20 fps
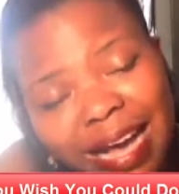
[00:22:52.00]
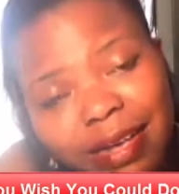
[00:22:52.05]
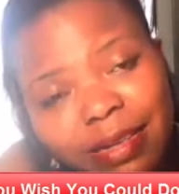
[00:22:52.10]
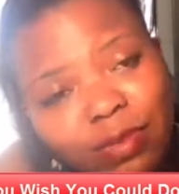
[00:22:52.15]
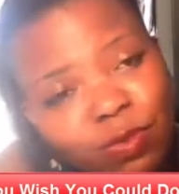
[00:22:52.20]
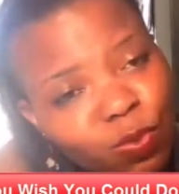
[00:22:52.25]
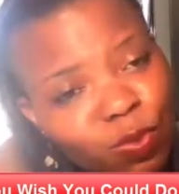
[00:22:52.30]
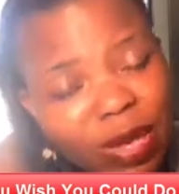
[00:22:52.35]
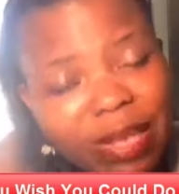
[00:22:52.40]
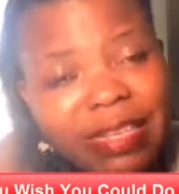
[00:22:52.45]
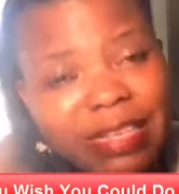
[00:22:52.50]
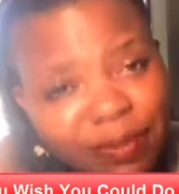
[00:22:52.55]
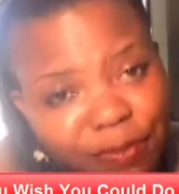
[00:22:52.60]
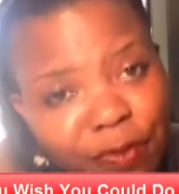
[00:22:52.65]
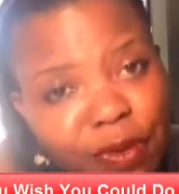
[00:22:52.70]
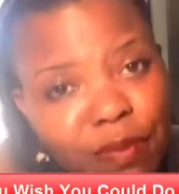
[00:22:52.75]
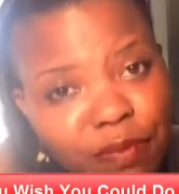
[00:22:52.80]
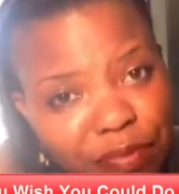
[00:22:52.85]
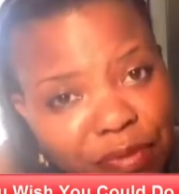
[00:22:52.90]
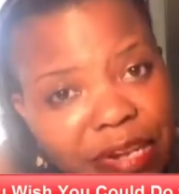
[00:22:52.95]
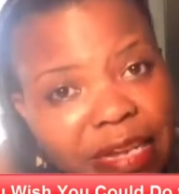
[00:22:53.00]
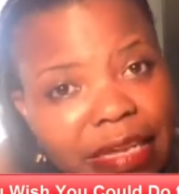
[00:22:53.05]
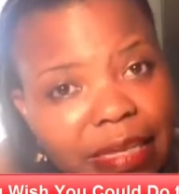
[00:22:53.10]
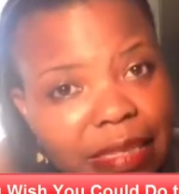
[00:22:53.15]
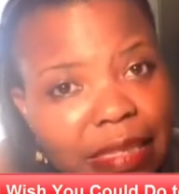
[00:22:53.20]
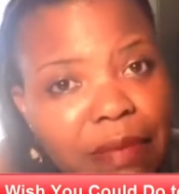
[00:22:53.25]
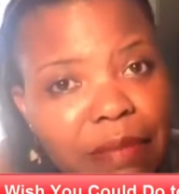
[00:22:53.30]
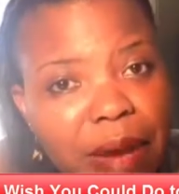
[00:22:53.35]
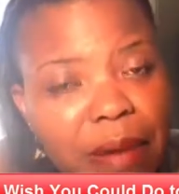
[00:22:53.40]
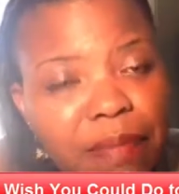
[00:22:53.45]
Well, if you're bringing
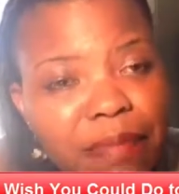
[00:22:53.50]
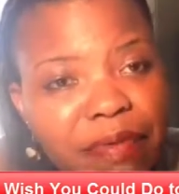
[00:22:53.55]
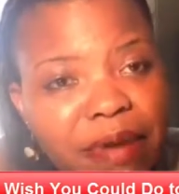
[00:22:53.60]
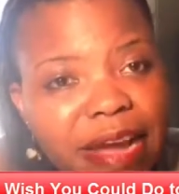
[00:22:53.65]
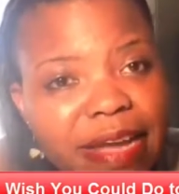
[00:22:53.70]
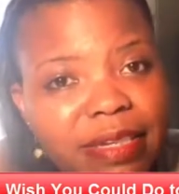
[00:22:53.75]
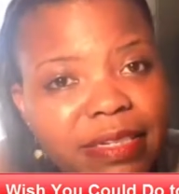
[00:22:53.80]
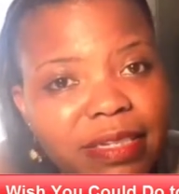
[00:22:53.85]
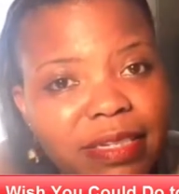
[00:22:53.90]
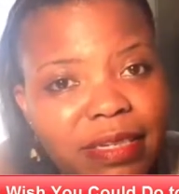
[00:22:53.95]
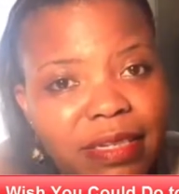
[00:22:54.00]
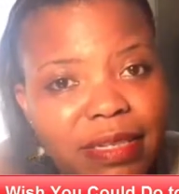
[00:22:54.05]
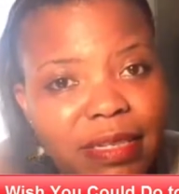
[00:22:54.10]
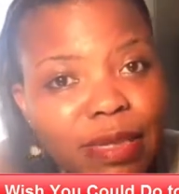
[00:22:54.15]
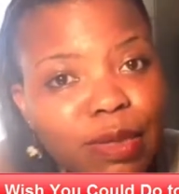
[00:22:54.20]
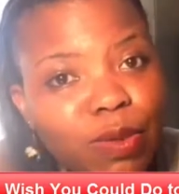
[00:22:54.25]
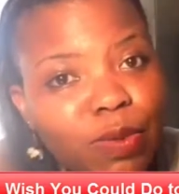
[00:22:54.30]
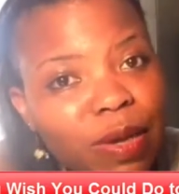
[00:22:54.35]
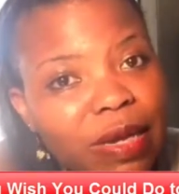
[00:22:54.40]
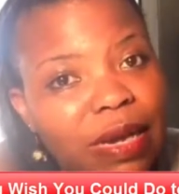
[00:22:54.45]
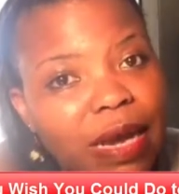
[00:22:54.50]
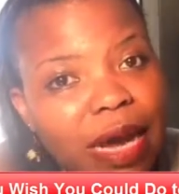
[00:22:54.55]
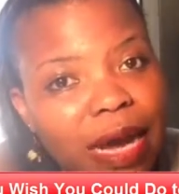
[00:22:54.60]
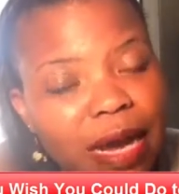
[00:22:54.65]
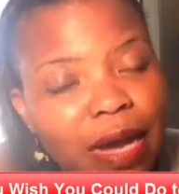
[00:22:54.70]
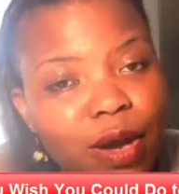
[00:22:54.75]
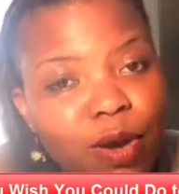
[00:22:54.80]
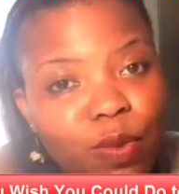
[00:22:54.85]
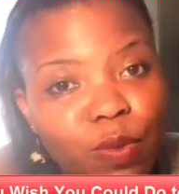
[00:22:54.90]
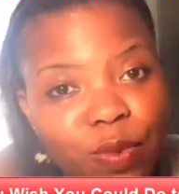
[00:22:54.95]
them up right, they'll want to hang
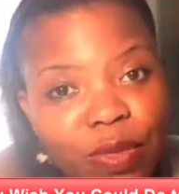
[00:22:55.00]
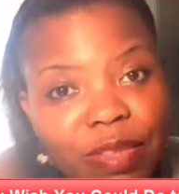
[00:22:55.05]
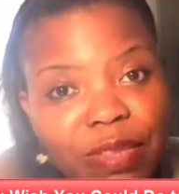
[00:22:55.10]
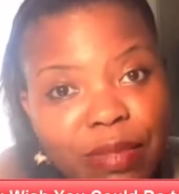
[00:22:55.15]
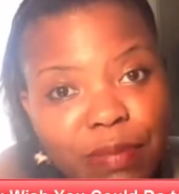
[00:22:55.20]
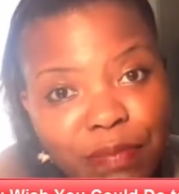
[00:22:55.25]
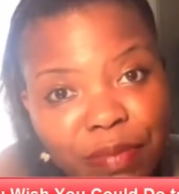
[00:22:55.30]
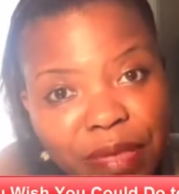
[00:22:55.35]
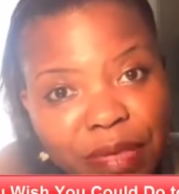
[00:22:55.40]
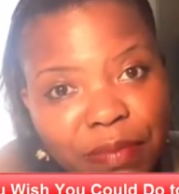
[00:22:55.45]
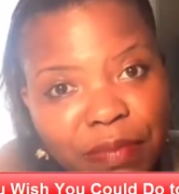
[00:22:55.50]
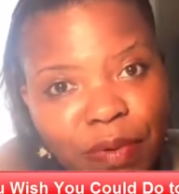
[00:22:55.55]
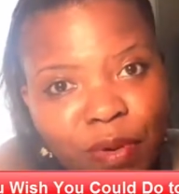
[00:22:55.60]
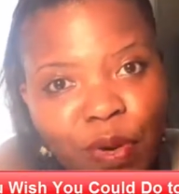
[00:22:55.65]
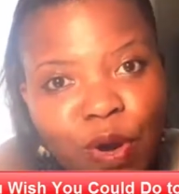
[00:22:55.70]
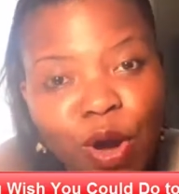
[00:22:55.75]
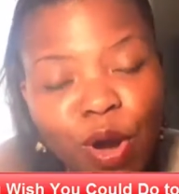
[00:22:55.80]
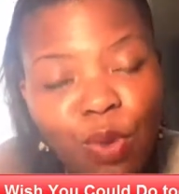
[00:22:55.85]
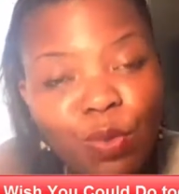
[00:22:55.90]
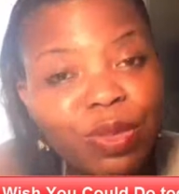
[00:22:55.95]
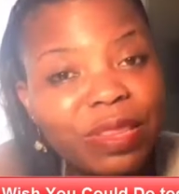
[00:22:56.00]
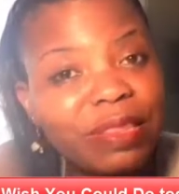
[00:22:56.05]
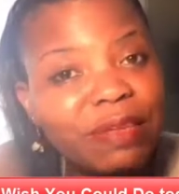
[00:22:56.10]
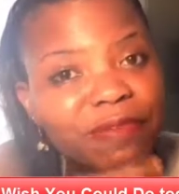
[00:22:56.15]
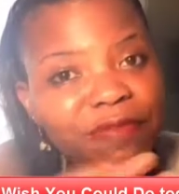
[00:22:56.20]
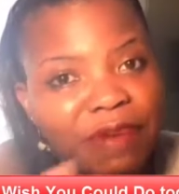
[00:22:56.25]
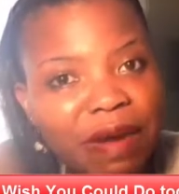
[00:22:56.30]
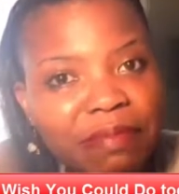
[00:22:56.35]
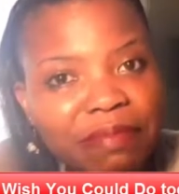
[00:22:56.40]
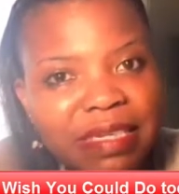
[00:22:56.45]
out with the people, with the
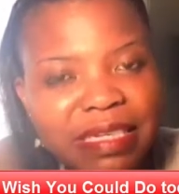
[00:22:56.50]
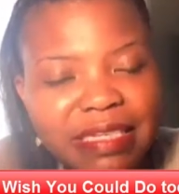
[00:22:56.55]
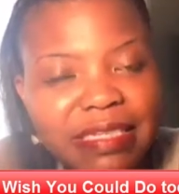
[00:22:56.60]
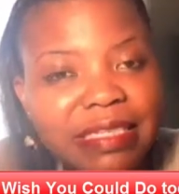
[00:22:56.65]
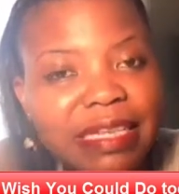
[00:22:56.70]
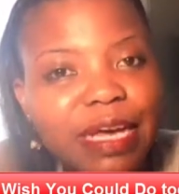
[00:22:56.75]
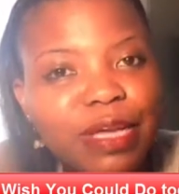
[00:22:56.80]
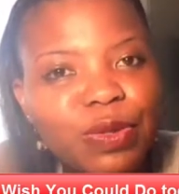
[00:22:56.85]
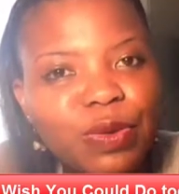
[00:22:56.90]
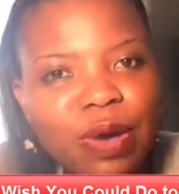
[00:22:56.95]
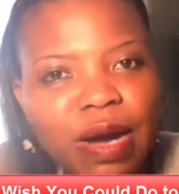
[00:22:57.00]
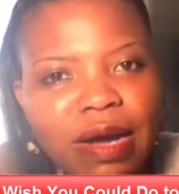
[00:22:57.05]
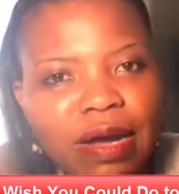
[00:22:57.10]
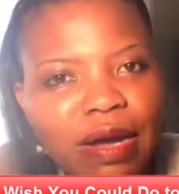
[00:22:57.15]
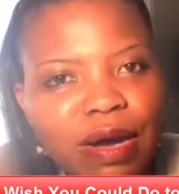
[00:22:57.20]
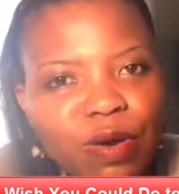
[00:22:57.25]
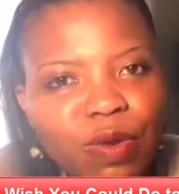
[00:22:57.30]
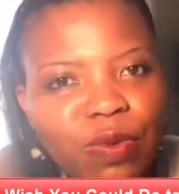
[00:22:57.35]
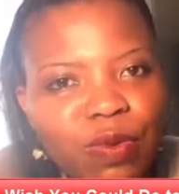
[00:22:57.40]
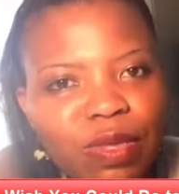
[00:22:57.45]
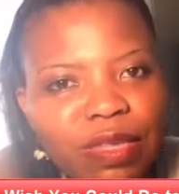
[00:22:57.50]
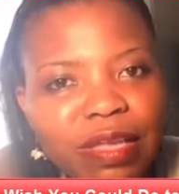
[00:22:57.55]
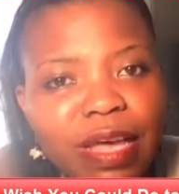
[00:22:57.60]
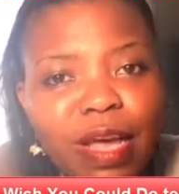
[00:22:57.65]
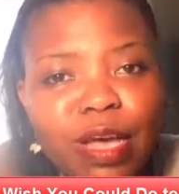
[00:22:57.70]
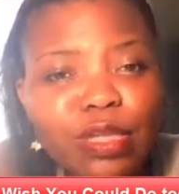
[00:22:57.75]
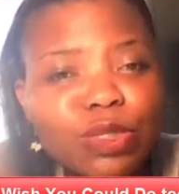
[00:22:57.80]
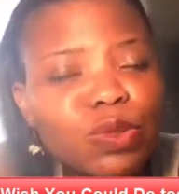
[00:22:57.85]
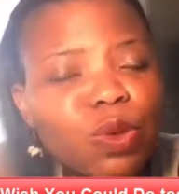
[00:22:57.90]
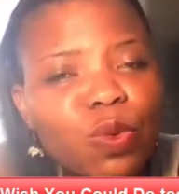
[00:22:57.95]
families that you hang out with.
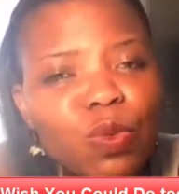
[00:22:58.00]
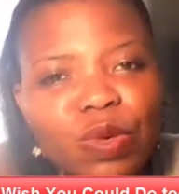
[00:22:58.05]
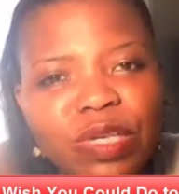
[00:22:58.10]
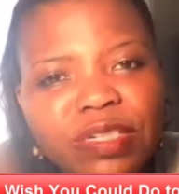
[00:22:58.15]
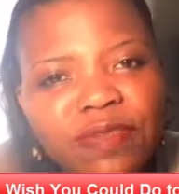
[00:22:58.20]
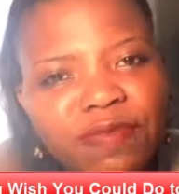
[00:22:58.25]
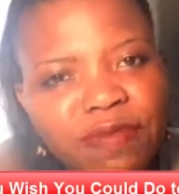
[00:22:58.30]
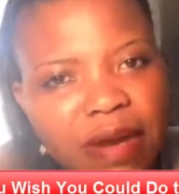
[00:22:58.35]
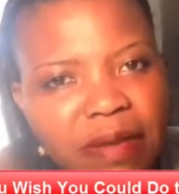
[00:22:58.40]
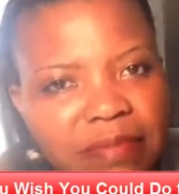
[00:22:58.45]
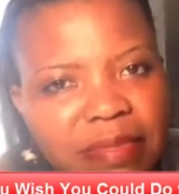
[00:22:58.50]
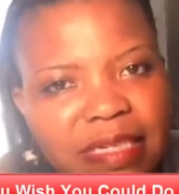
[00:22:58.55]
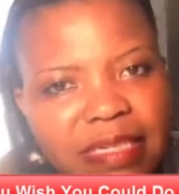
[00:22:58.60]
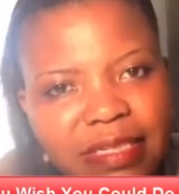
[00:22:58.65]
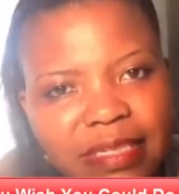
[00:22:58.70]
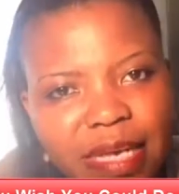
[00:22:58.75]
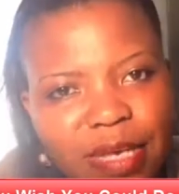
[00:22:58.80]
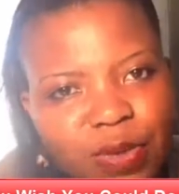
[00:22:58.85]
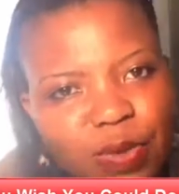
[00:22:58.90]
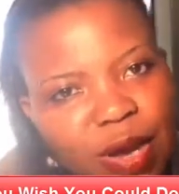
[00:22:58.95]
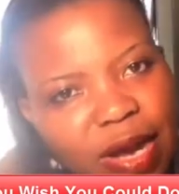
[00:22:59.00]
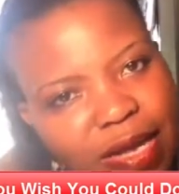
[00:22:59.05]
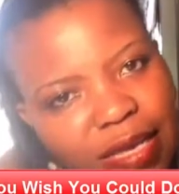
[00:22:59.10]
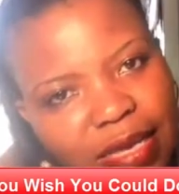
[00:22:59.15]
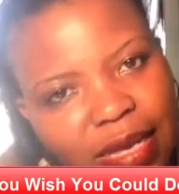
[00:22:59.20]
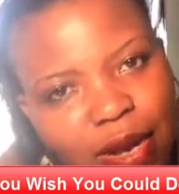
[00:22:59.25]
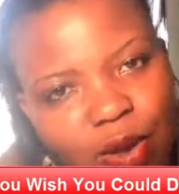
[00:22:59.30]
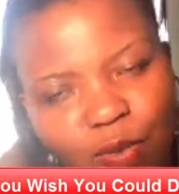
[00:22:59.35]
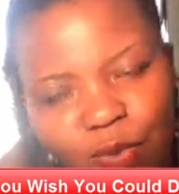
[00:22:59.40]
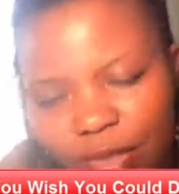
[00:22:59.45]
So which families are you hanging
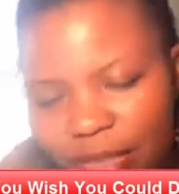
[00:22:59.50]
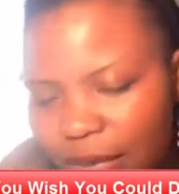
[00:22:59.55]
out with?